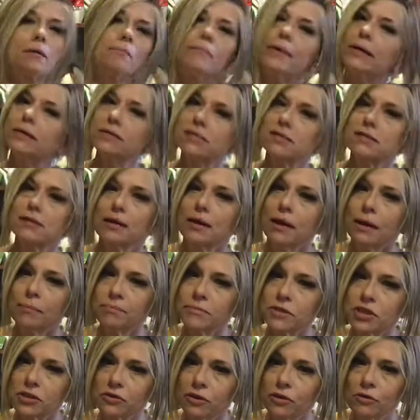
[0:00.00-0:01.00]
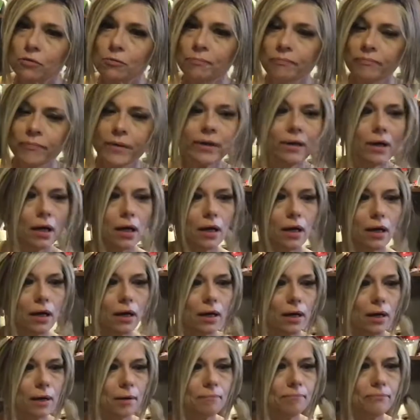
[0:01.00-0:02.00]
messy updo.
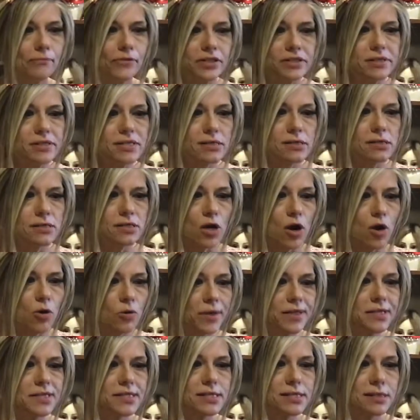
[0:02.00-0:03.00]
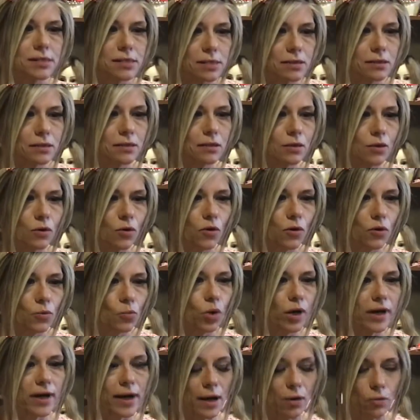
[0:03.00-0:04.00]
This is always
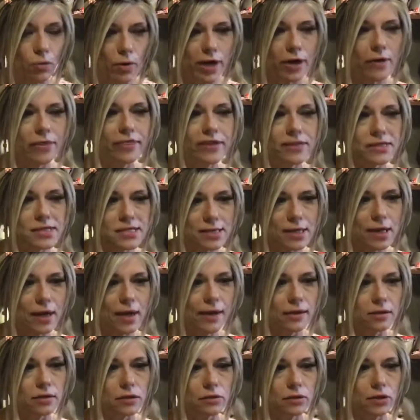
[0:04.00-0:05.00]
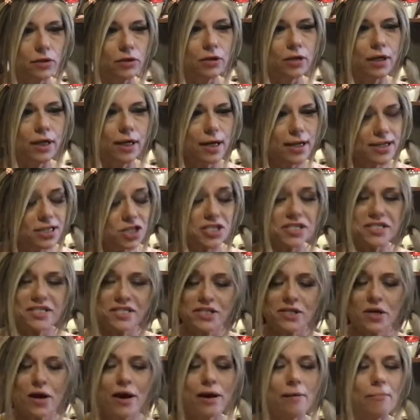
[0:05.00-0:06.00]
when I wear this kind of look, and I just
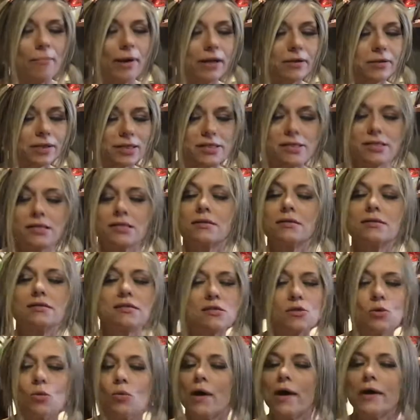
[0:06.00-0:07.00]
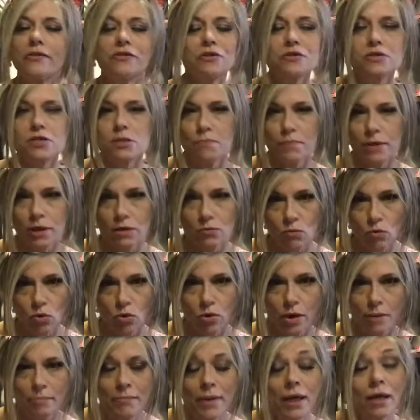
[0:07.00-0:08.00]
thought about this because the weather's been
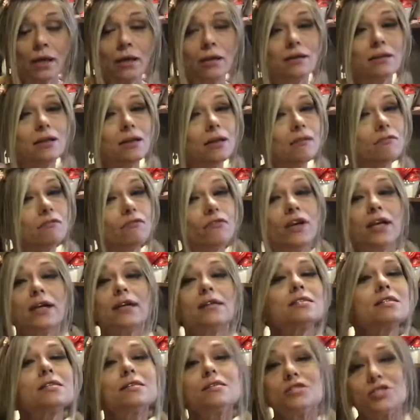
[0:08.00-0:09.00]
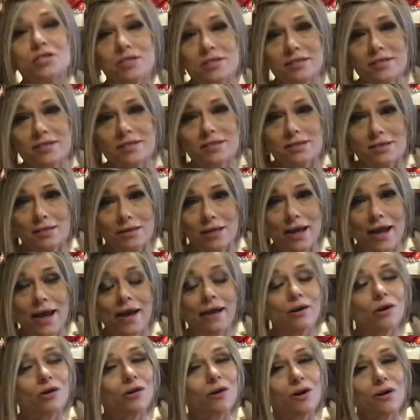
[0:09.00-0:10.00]
warm. The advantages to that
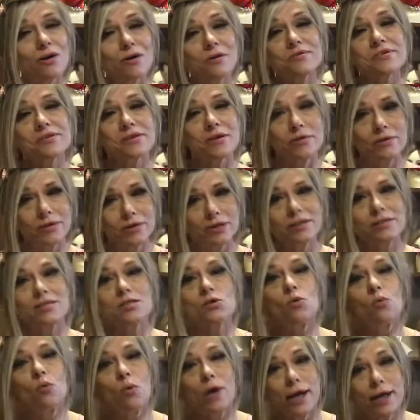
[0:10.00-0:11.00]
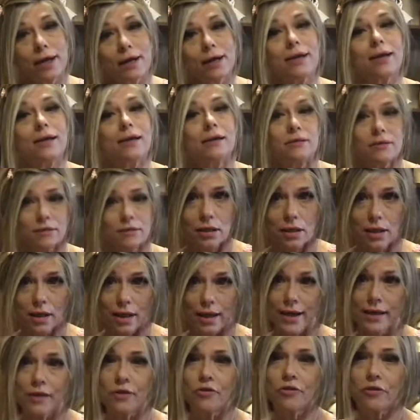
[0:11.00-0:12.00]
are also that it's a way to get
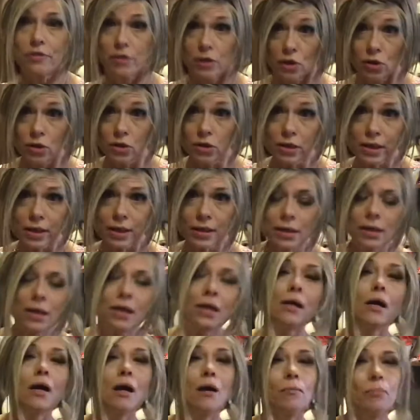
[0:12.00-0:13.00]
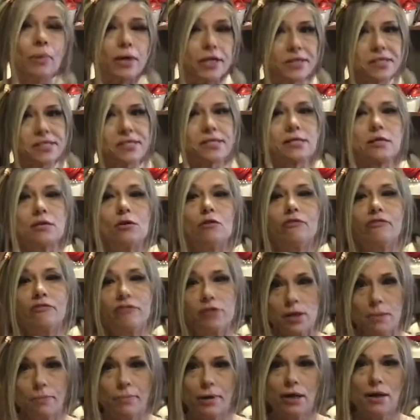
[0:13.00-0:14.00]
length look, but still
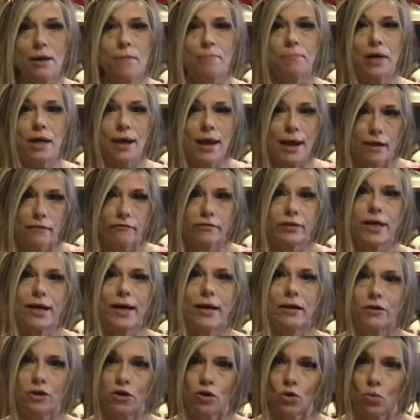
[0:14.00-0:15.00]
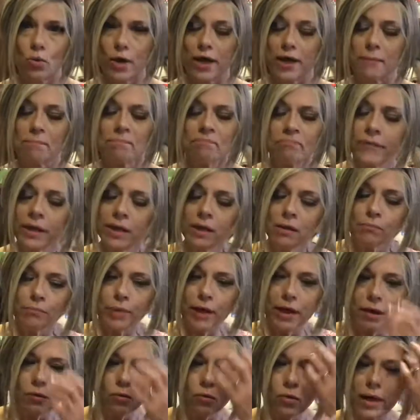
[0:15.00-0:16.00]
flip it up and have it out of your way.
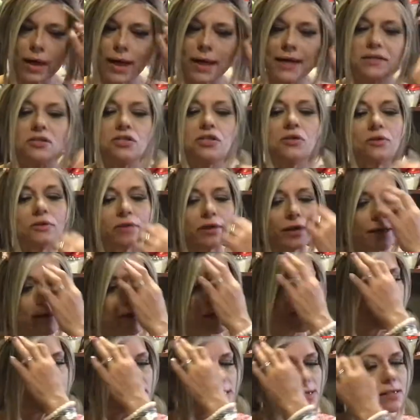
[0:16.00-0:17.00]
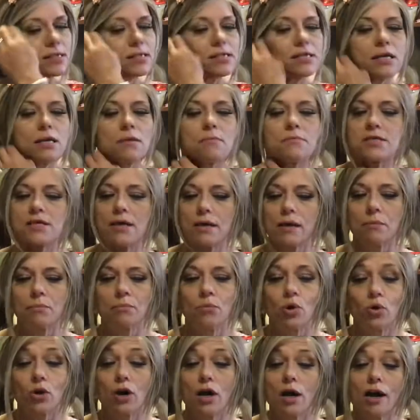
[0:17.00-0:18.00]
But when I do this, it seems like
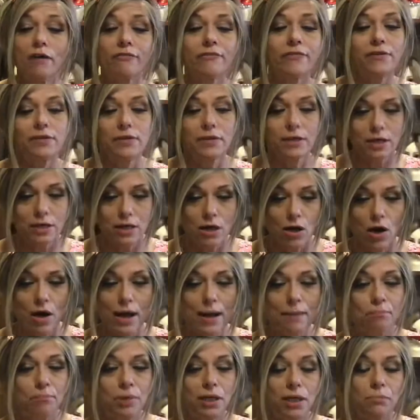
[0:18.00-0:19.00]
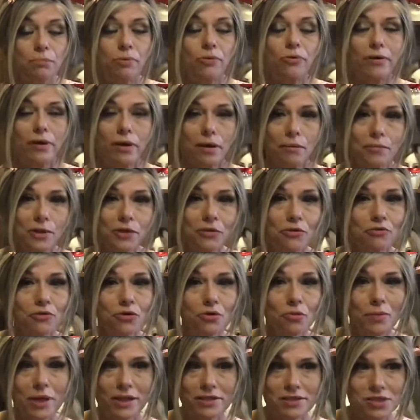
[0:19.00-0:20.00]
more often than not, people coming through
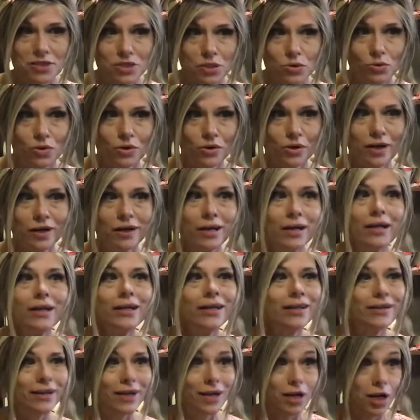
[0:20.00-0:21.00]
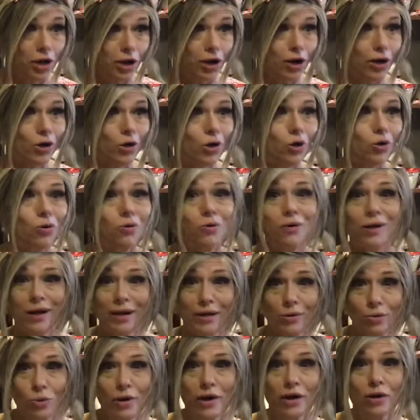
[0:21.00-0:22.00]
my store that know I
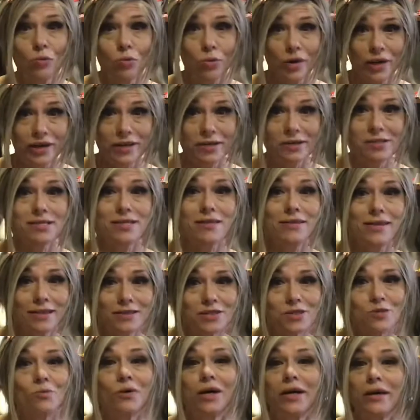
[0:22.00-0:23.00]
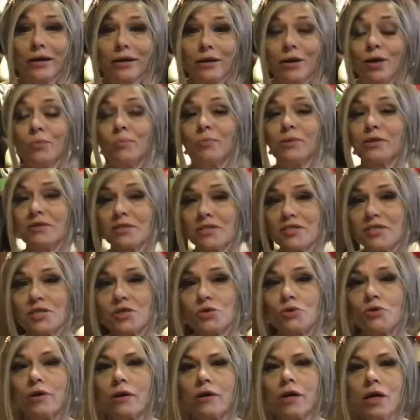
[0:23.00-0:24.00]
wear wigs, and that's why I opened the
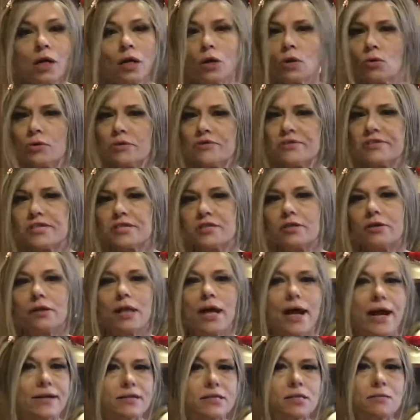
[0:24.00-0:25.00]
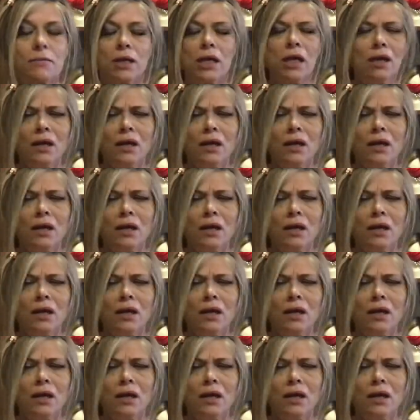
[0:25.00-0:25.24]
store, will still ask me,